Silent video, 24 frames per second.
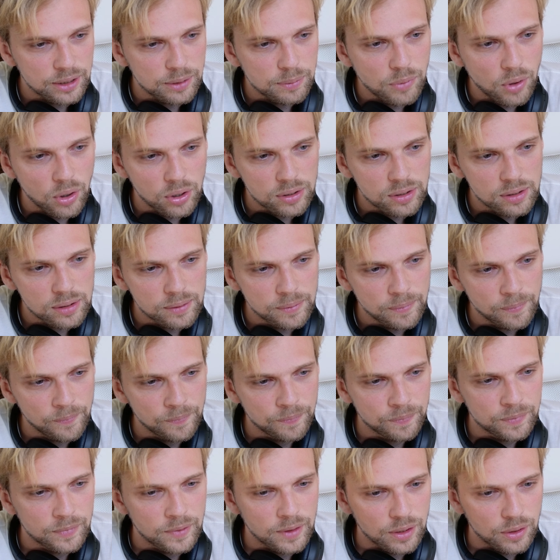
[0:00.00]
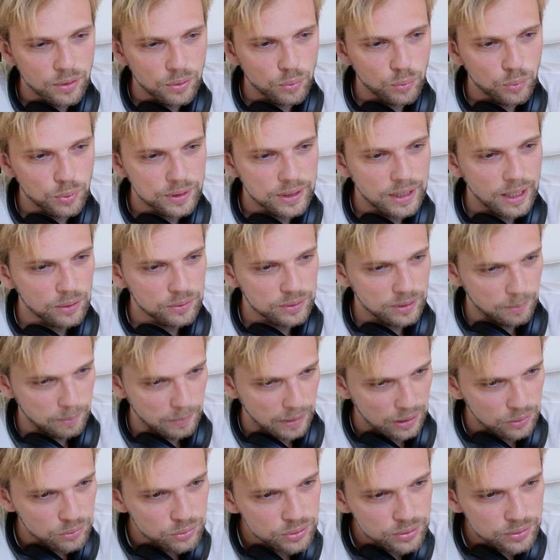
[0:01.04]
model without a
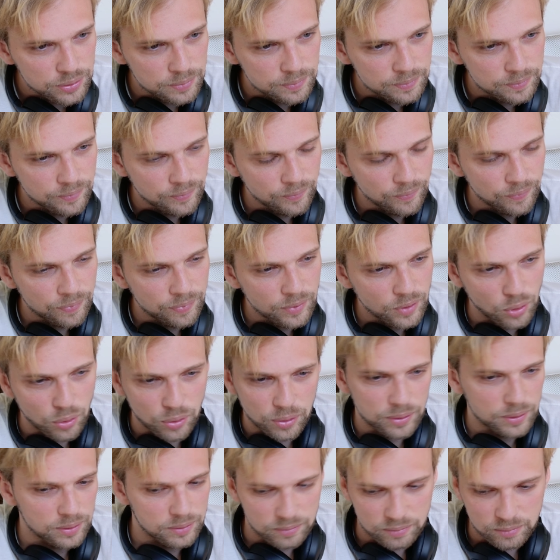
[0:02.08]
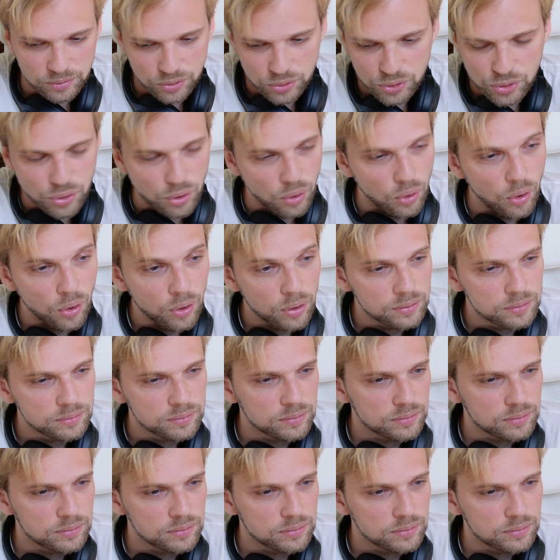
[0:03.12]
mouse, or draw